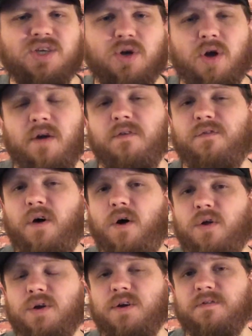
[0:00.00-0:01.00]
and you're going to
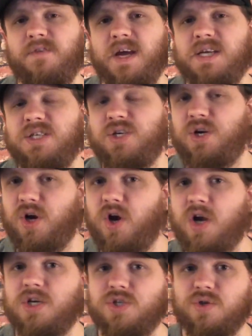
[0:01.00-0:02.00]
fall on your face, and you're
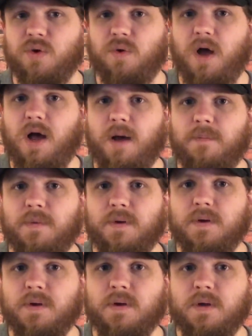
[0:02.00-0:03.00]
going to screw up.
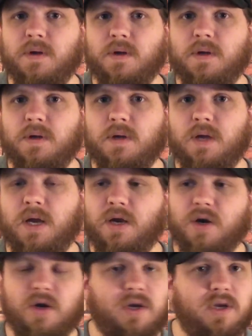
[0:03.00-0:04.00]

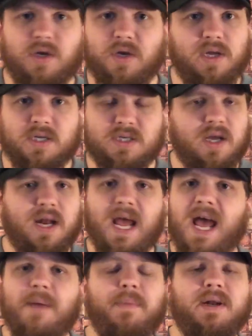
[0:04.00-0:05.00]
And it's going to
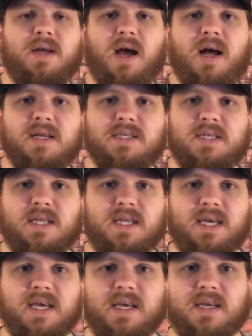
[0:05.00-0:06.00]
happen
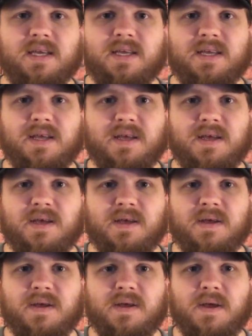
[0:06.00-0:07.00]
constantly.
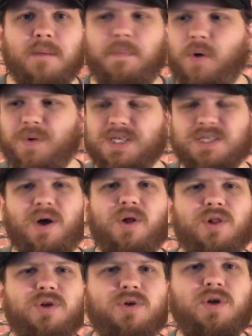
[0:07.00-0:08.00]
But we saw
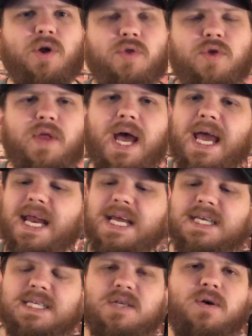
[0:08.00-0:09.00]
Luke go through that, and
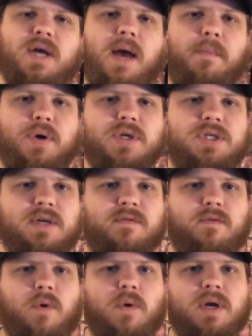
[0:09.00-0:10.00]
he still kept pushing
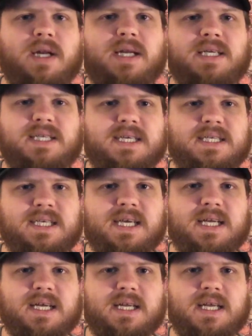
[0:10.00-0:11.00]
forward, and he
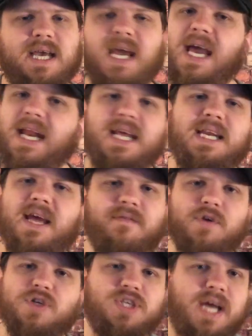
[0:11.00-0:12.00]
succeeded. And he
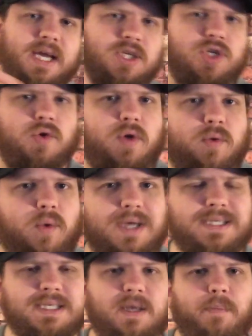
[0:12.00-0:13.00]
never changed who he
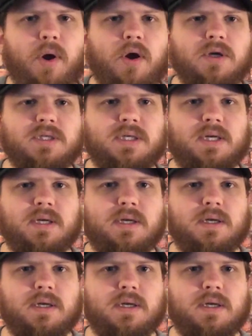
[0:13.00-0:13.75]
was as a person.